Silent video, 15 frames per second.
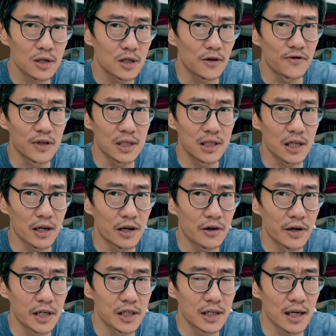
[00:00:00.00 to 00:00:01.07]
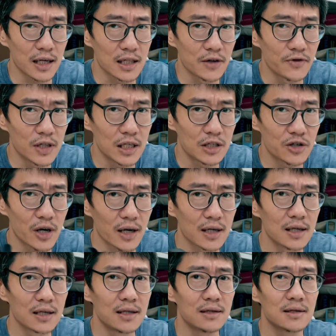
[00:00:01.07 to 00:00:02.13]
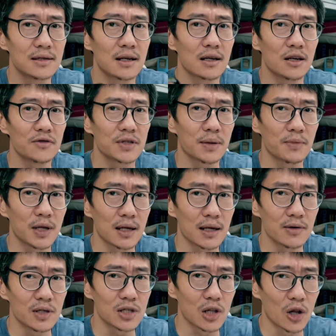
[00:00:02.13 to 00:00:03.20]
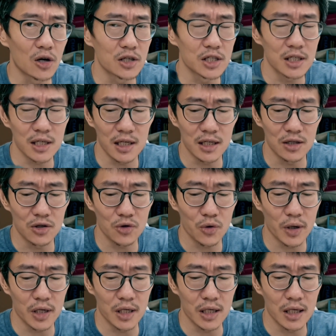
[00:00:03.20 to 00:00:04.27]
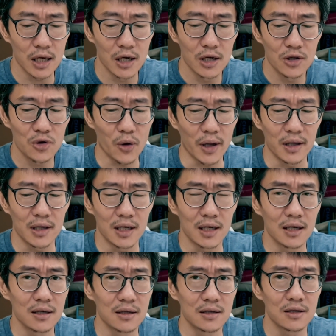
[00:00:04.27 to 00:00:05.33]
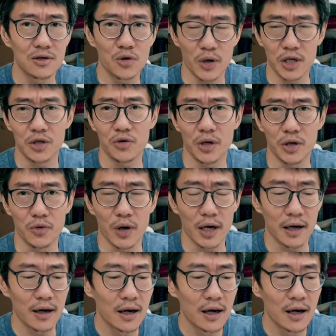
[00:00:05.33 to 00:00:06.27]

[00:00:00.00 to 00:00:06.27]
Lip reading: a first generation activity tracker, instead of something that was launched in 2020 or 2021.